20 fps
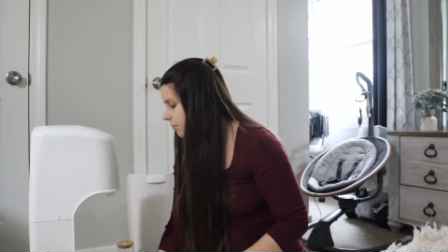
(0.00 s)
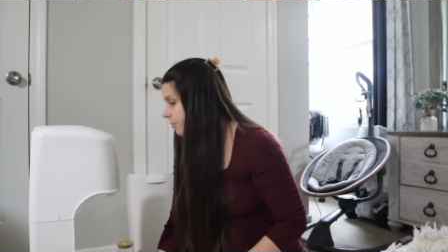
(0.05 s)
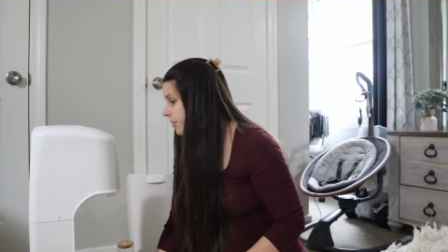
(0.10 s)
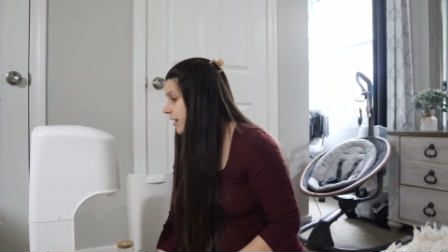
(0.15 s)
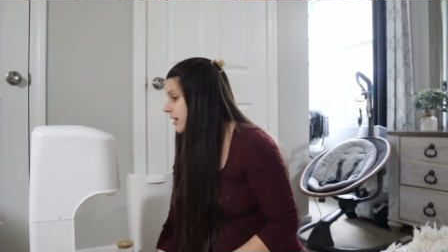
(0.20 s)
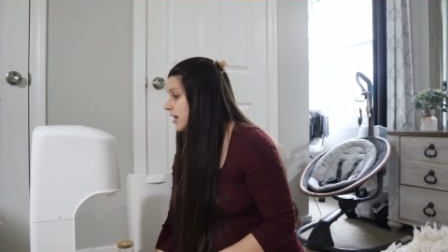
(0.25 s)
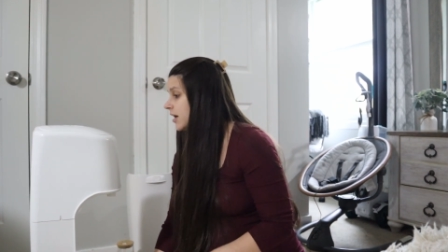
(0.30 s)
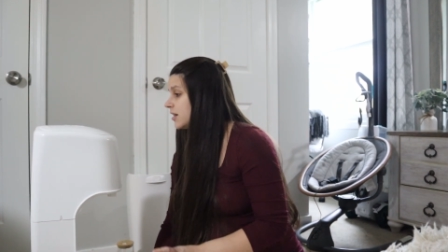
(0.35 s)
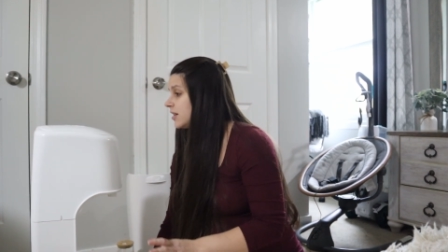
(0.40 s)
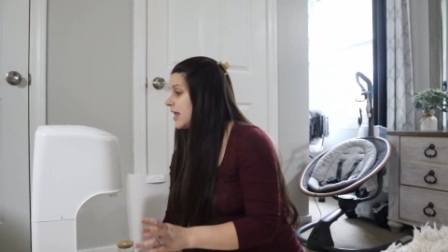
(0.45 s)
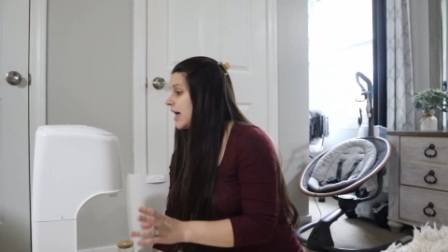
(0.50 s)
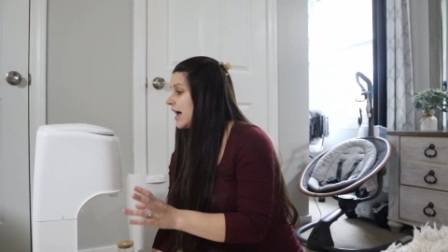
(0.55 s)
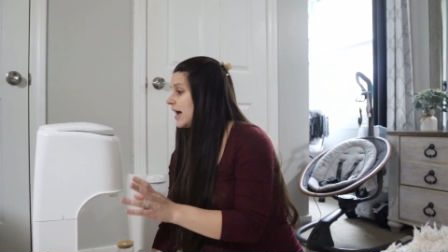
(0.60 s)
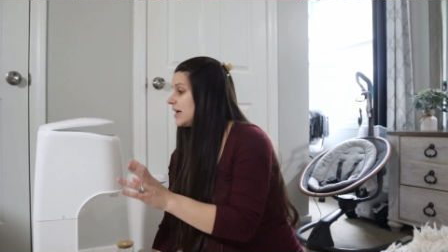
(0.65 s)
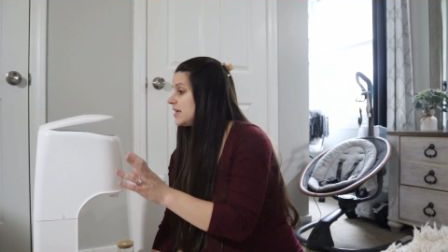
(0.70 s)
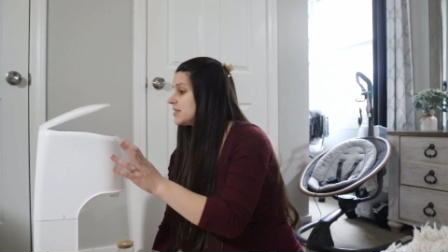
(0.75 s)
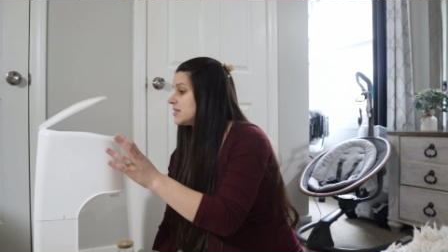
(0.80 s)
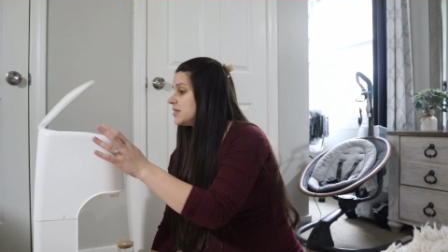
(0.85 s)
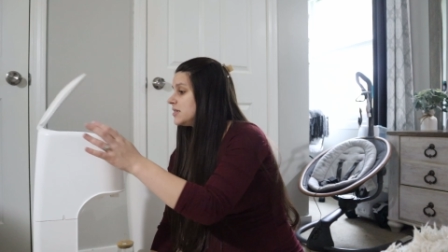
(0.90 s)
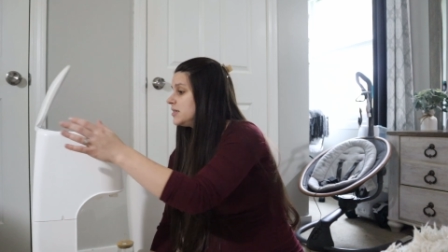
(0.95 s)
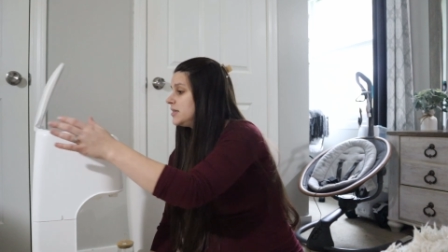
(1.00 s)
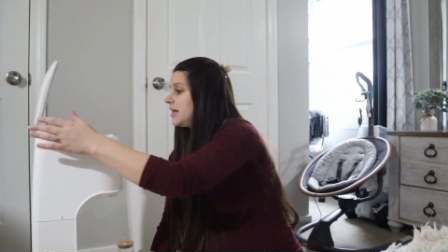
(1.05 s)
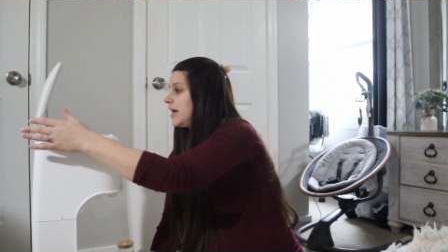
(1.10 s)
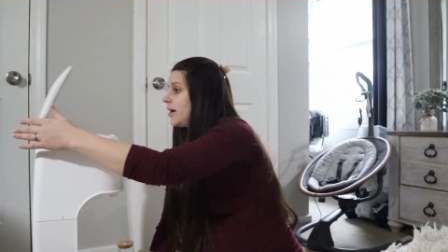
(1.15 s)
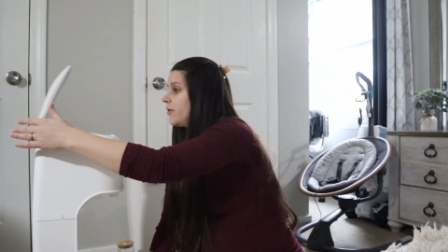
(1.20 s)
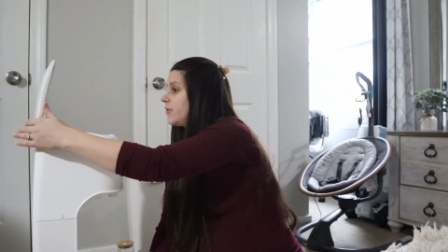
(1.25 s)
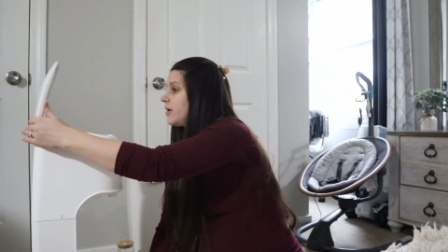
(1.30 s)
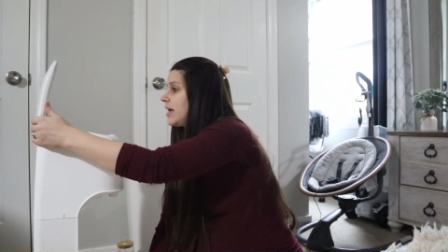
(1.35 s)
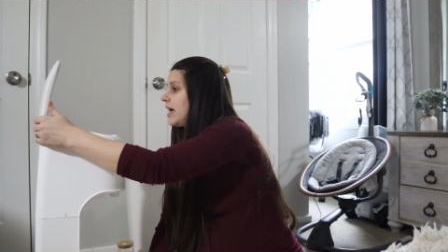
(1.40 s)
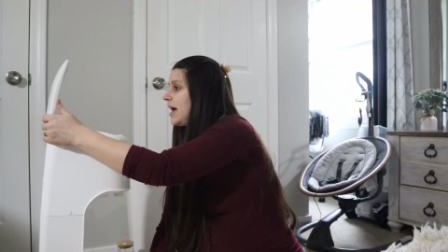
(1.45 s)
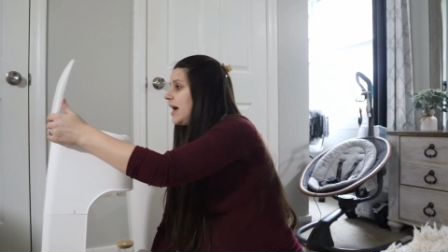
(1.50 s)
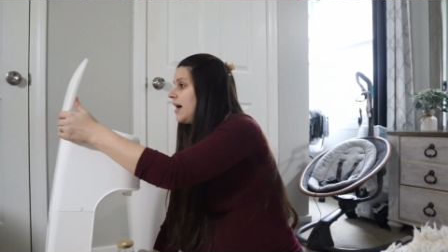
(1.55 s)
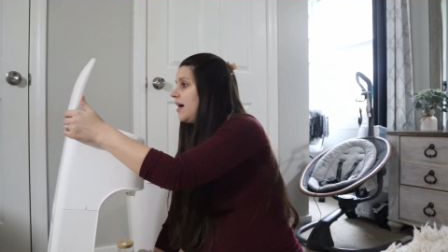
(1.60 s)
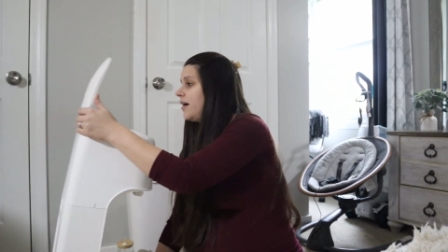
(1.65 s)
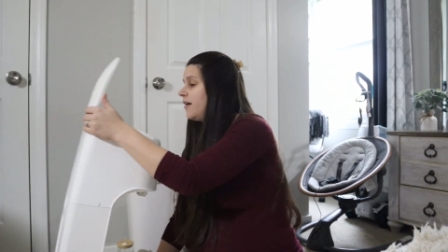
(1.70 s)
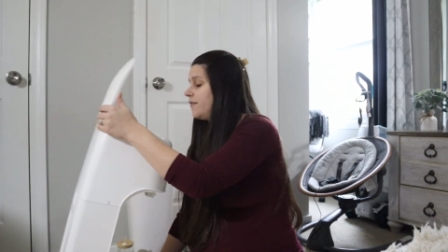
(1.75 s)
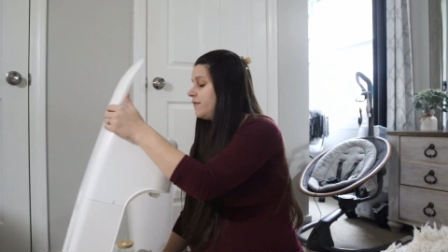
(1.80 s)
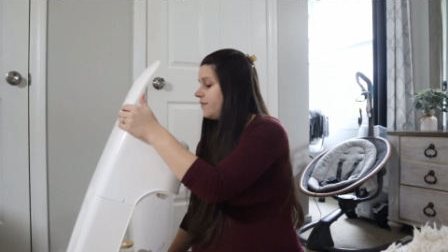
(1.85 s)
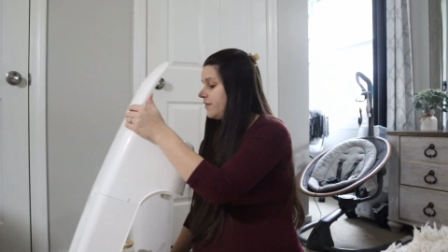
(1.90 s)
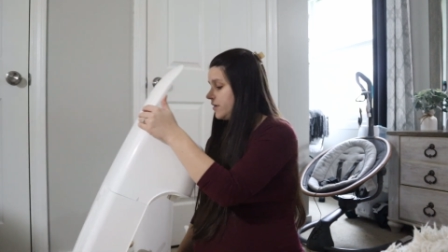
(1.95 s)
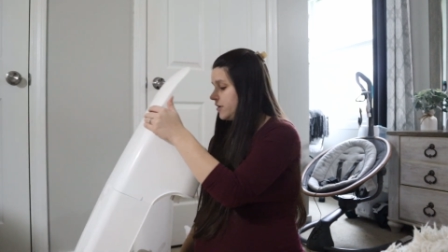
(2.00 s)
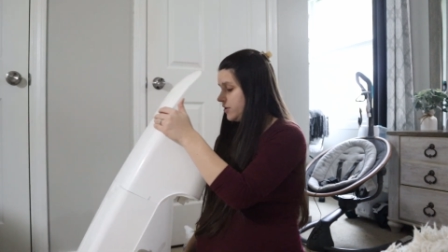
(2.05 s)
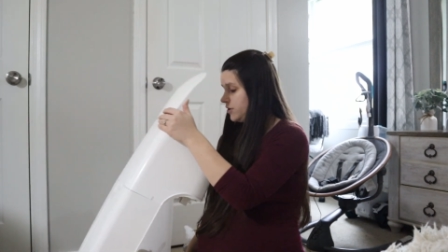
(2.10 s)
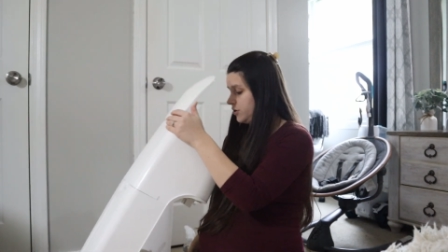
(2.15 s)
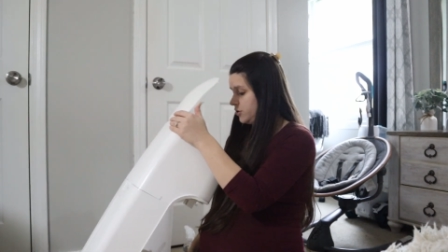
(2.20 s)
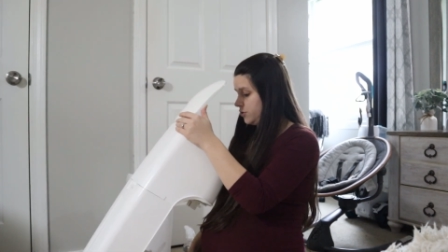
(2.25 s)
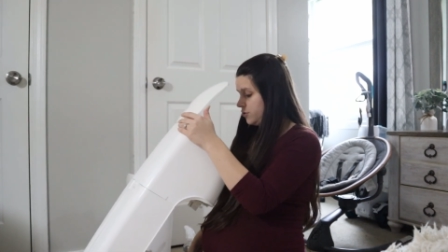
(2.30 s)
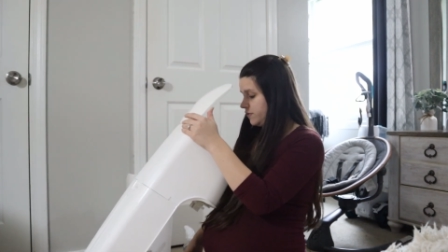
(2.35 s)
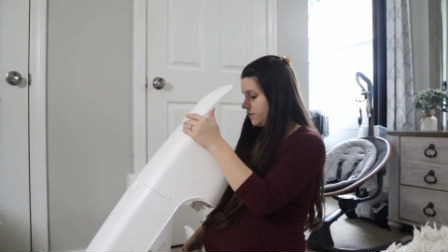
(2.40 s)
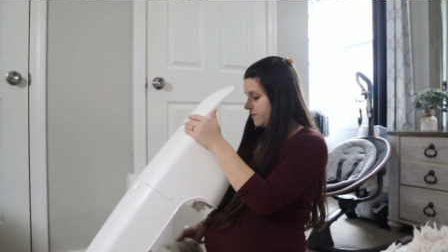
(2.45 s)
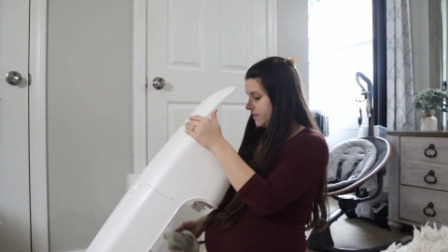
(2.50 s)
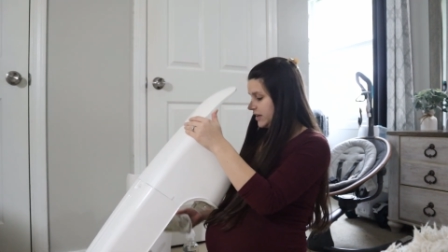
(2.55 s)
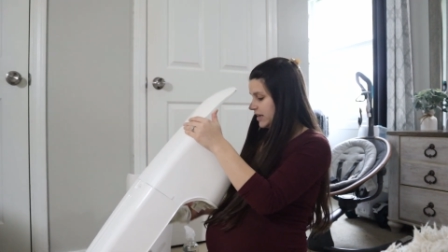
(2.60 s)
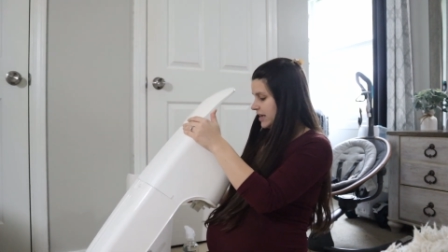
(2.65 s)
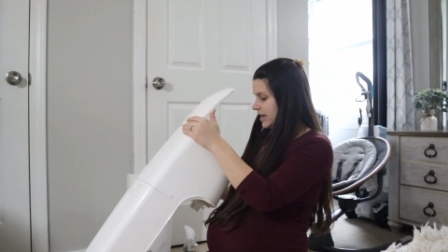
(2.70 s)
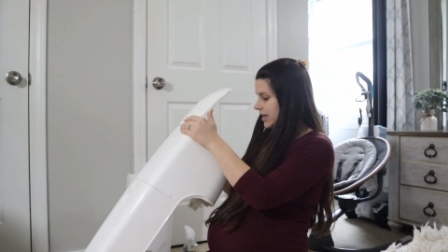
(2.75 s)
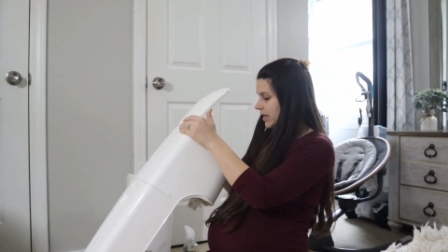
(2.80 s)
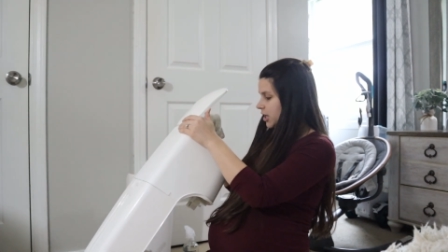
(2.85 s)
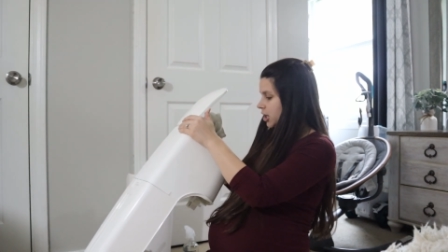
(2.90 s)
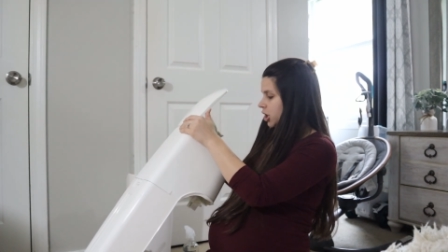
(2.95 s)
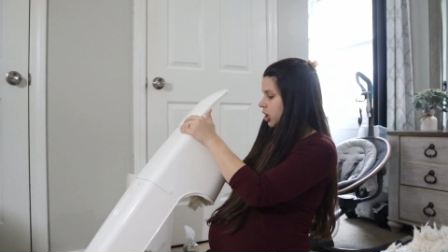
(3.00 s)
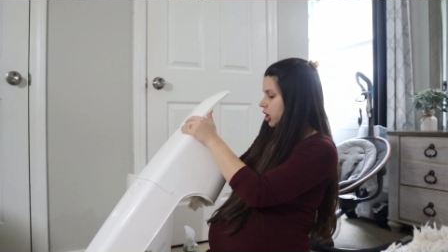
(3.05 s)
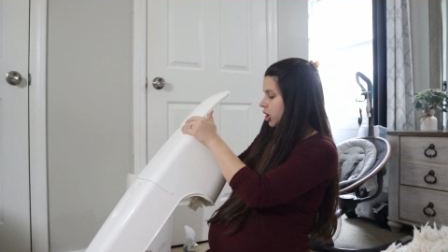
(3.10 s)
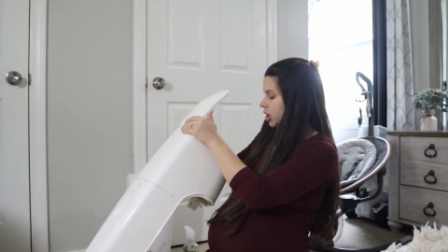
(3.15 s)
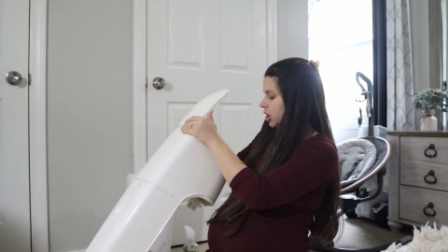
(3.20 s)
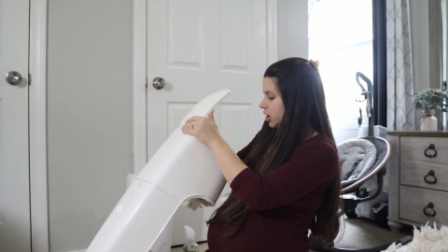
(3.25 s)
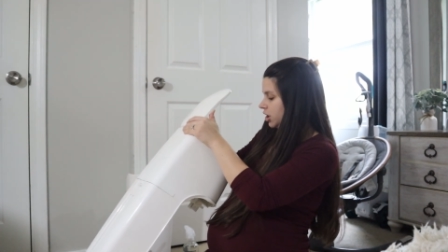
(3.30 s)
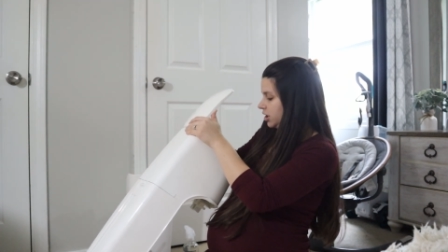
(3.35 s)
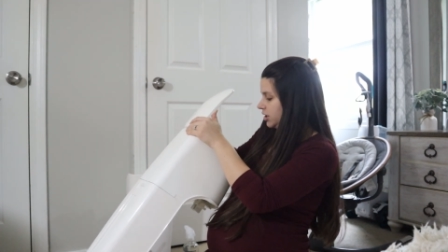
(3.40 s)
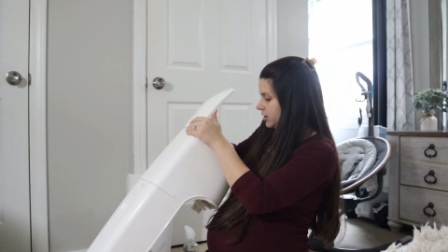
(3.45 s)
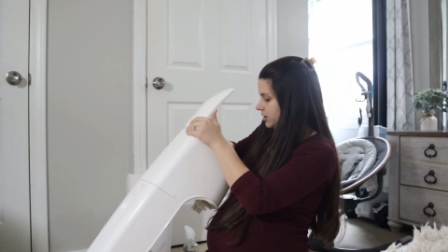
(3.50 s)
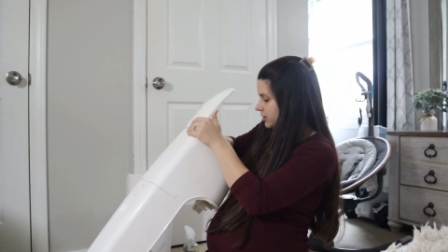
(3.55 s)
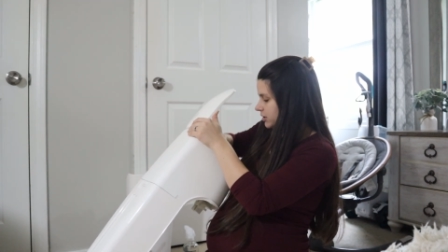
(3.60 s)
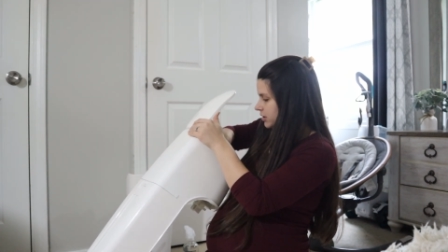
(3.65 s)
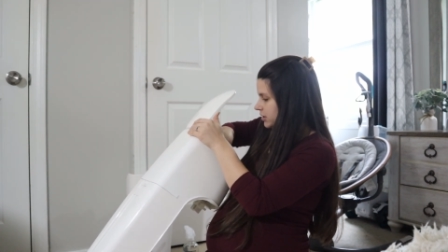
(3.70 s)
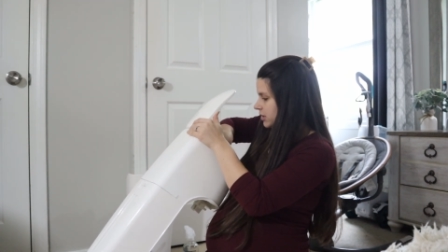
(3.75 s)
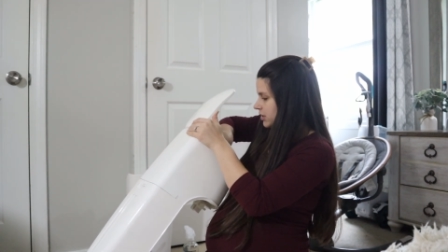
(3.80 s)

but alas, now we have a new vehicle